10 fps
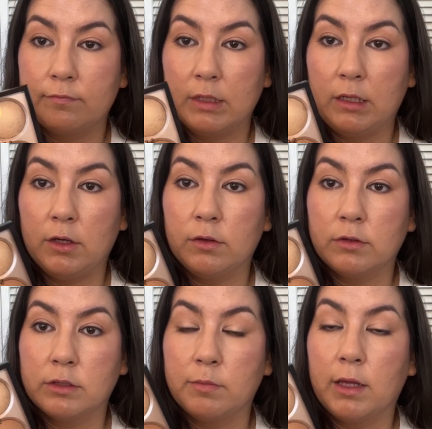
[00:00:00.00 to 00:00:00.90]
you know, there's
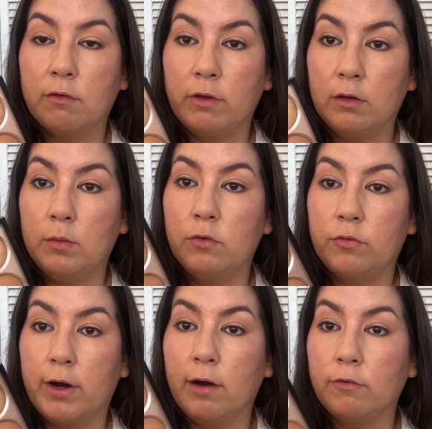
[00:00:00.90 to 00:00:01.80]
something available
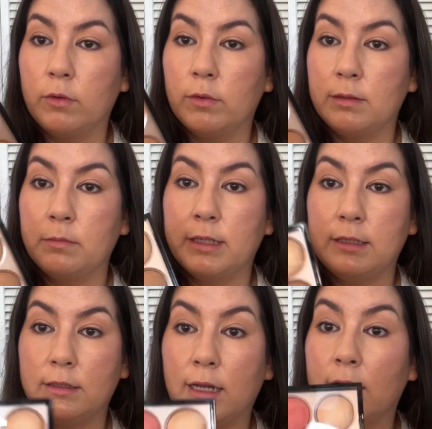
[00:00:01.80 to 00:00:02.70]
for everyone. But
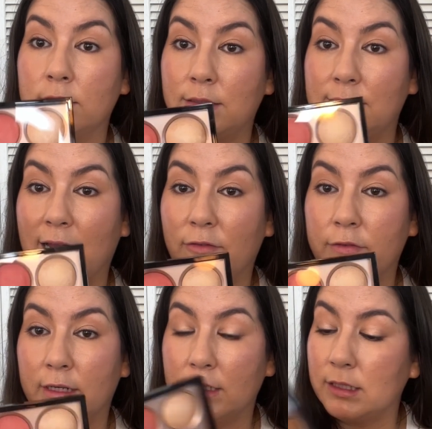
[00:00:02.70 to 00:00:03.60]
yeah,
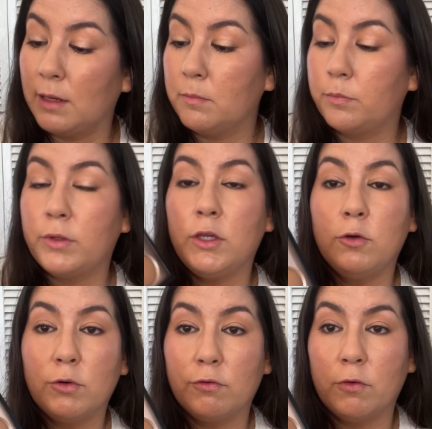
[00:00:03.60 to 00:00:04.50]
definitely a
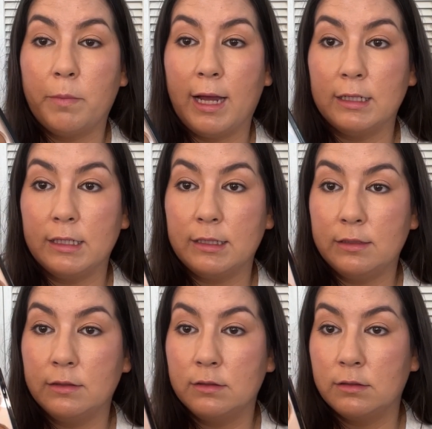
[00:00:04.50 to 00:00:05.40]
beautiful palette.
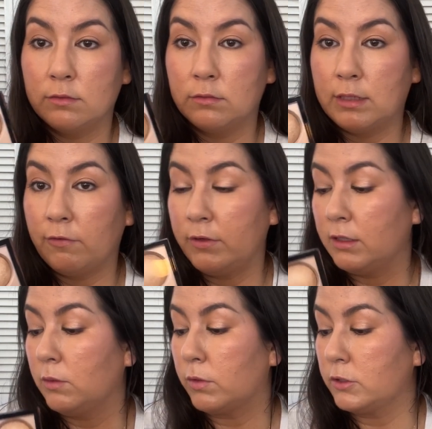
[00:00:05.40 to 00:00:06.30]

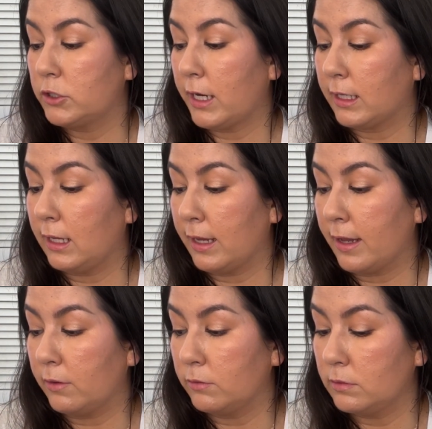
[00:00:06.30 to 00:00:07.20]
Definitely worth checking
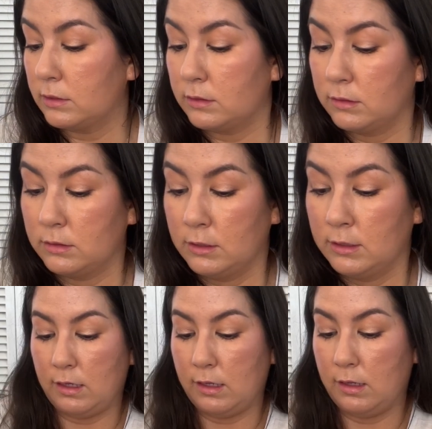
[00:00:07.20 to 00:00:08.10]
out.
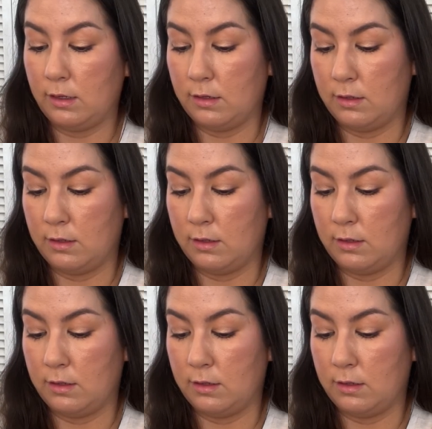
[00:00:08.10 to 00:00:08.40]
The